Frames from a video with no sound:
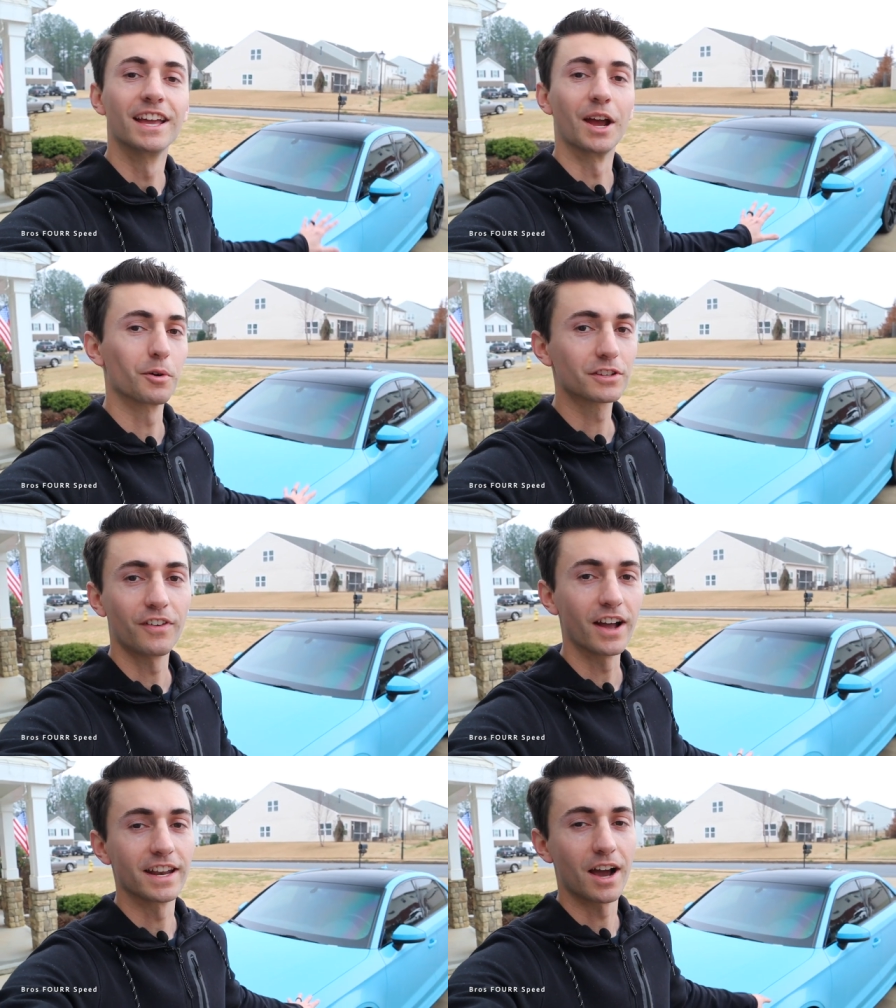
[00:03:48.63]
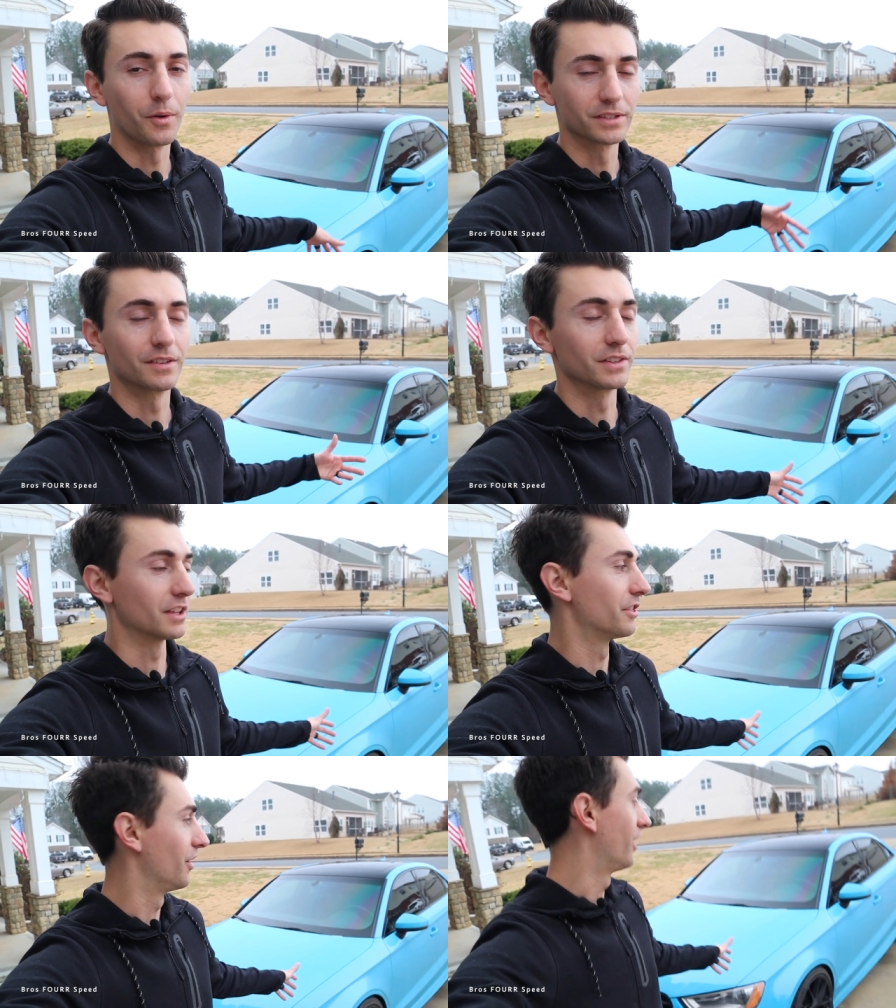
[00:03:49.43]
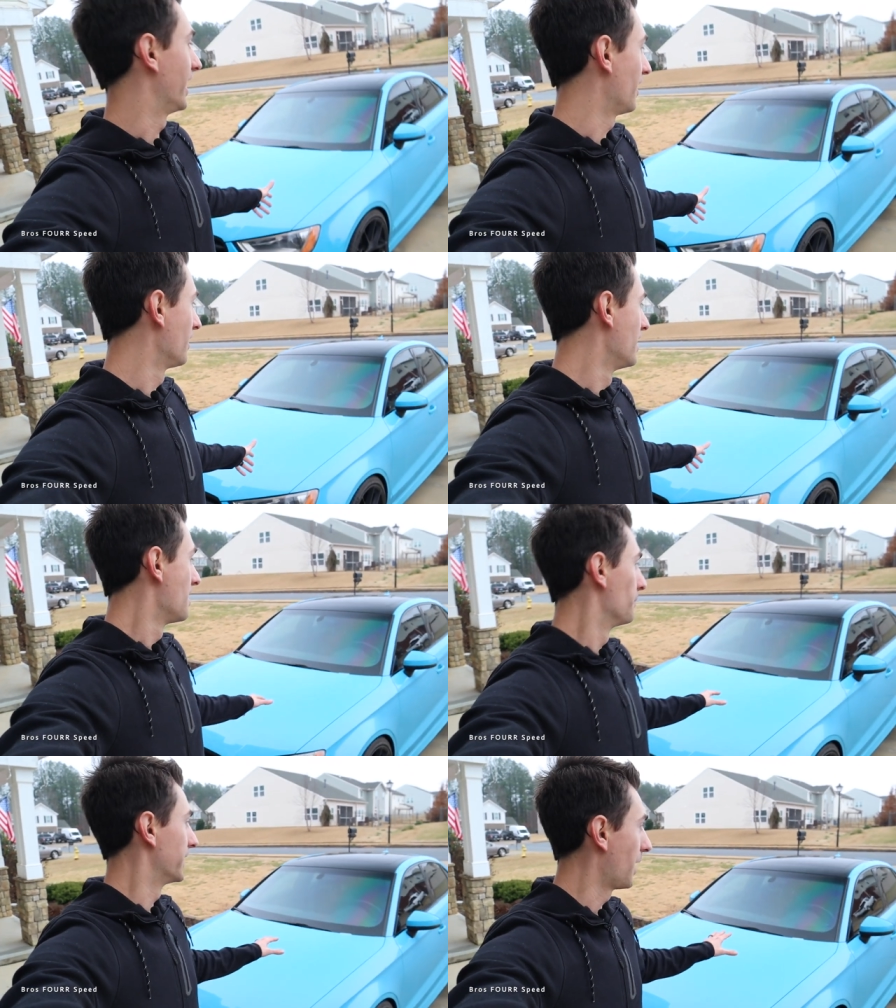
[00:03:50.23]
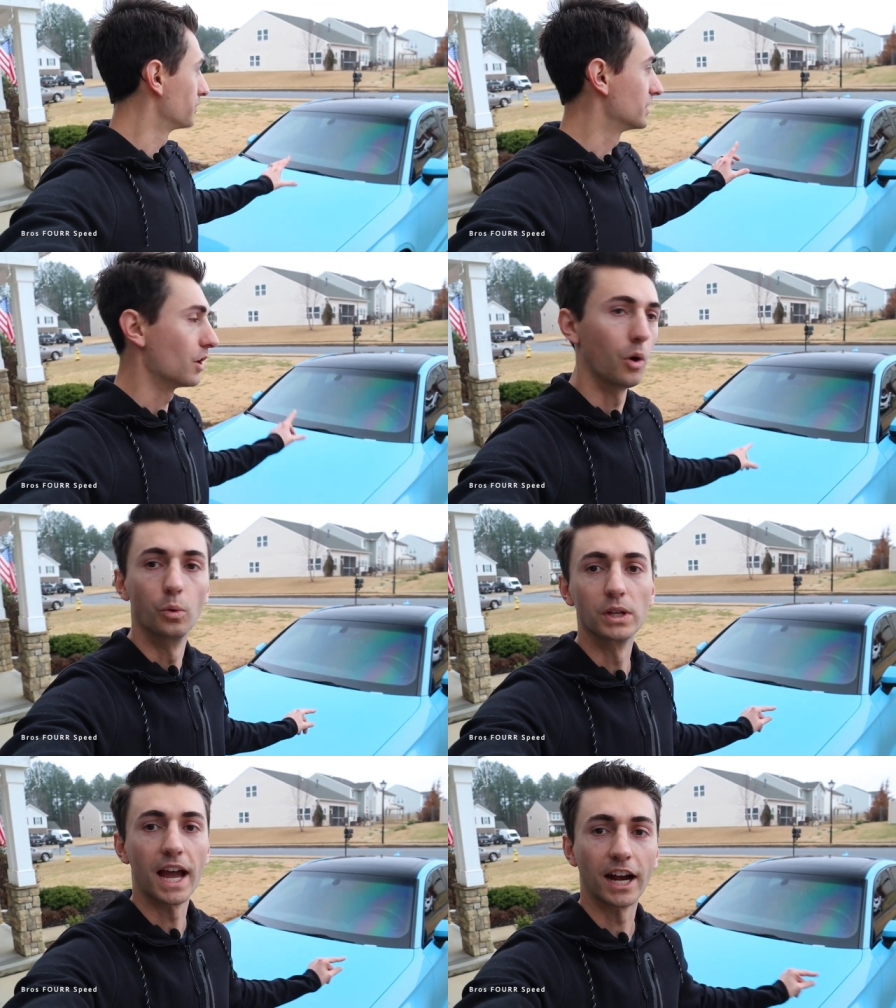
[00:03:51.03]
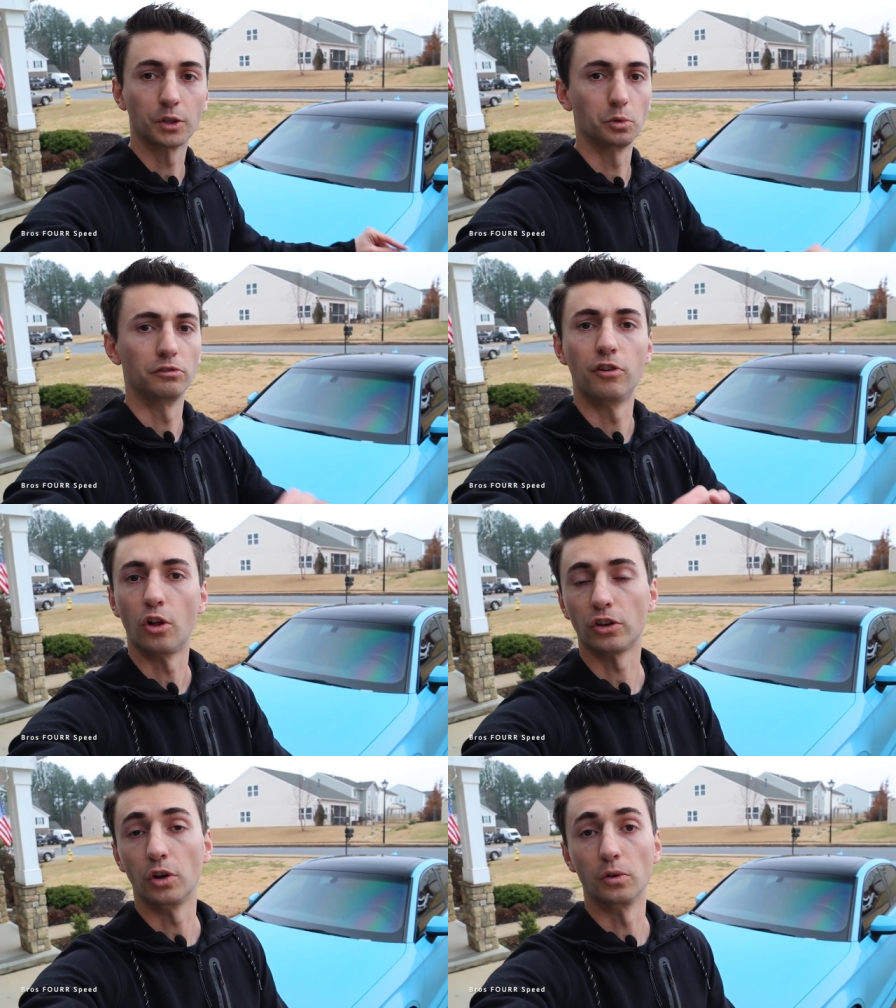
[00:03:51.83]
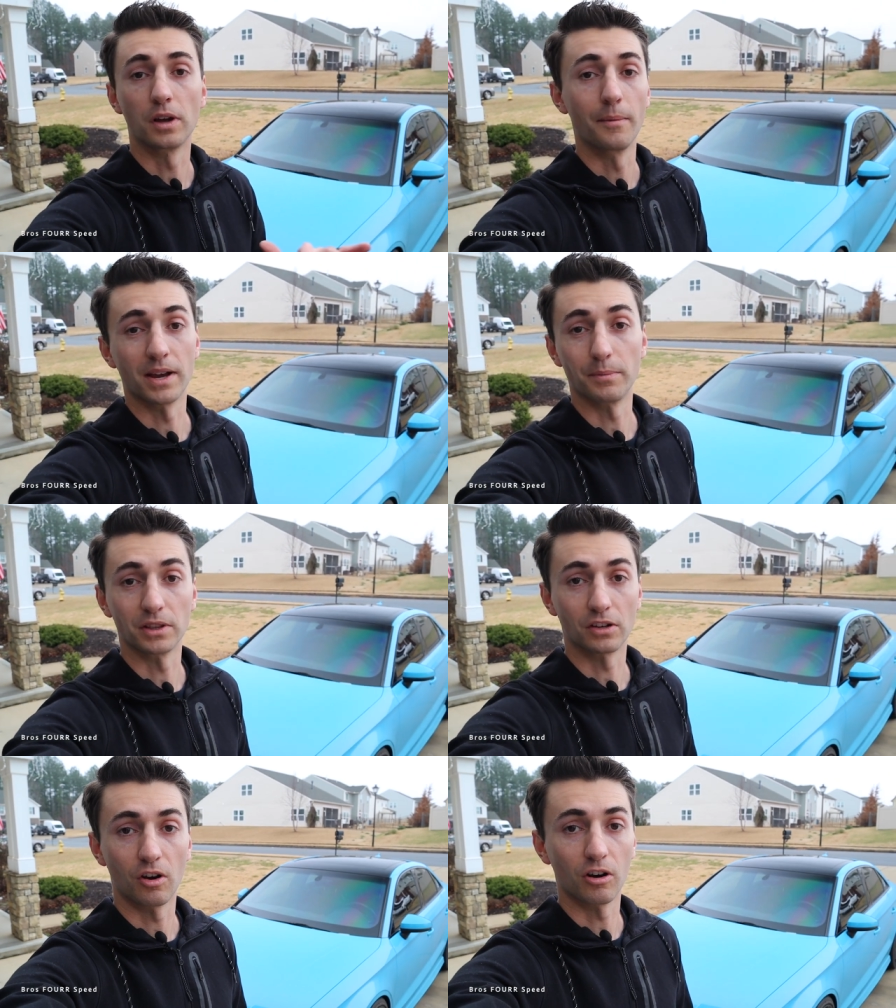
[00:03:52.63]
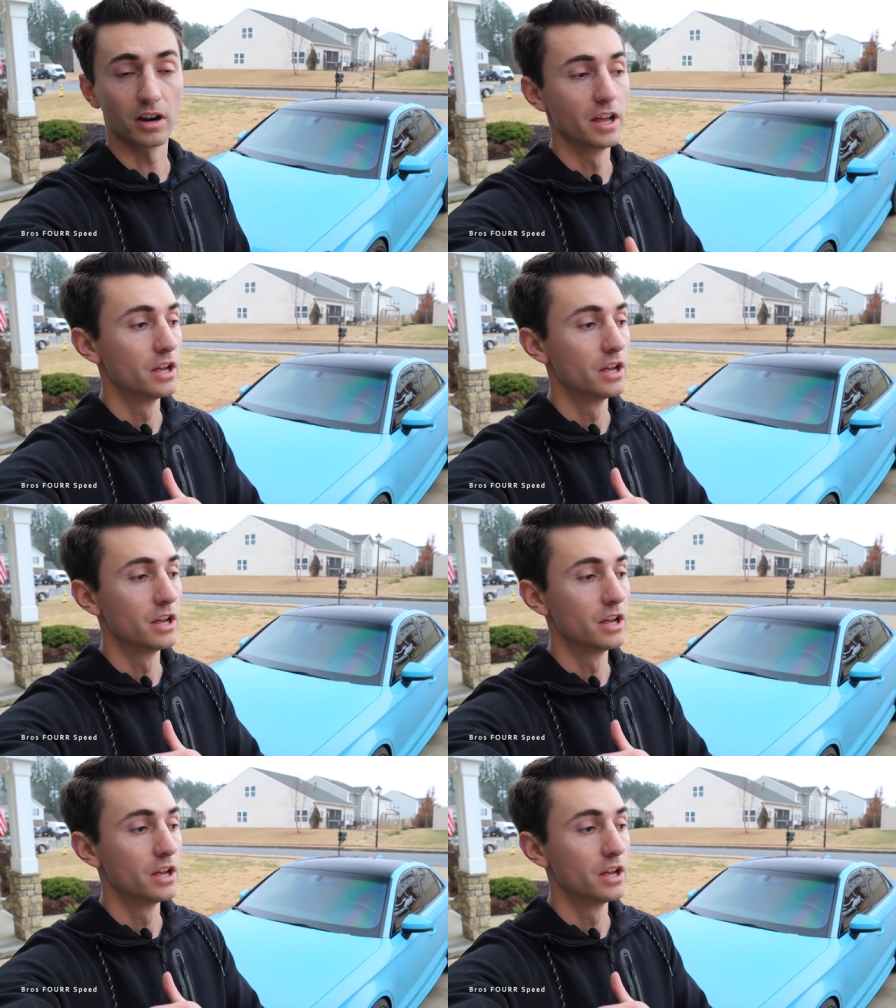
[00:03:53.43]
It works fine now once everything thawed out, but that was the only actual fault code coming up in the car.